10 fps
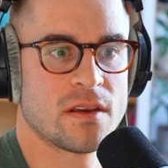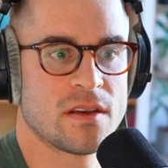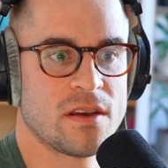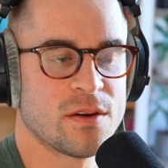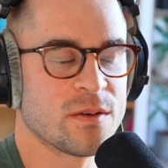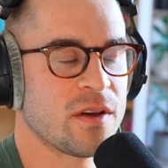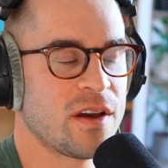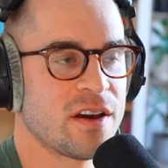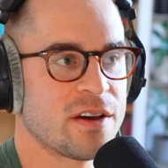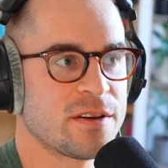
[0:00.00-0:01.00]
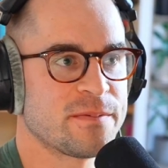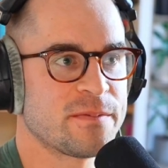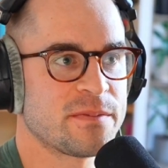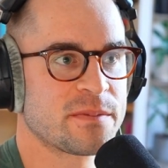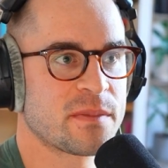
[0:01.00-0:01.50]
Oh,
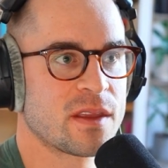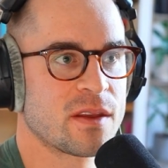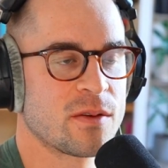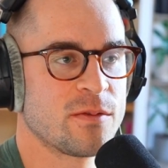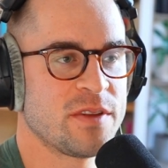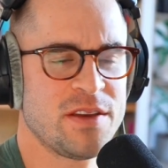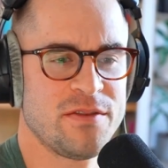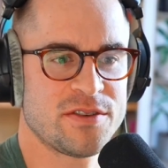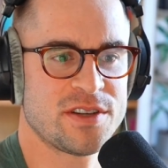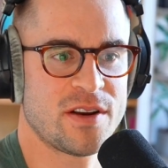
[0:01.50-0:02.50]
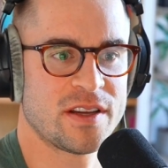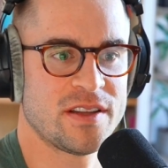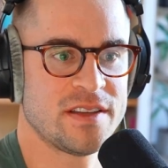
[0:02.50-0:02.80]
well, thank you for sharing it.